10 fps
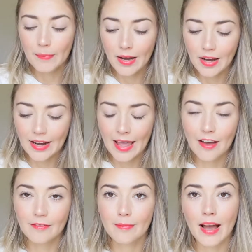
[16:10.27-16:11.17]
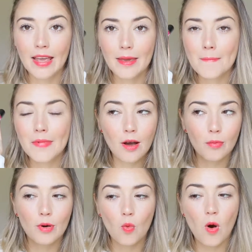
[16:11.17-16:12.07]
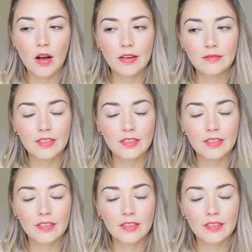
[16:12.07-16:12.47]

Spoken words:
But I have my number one.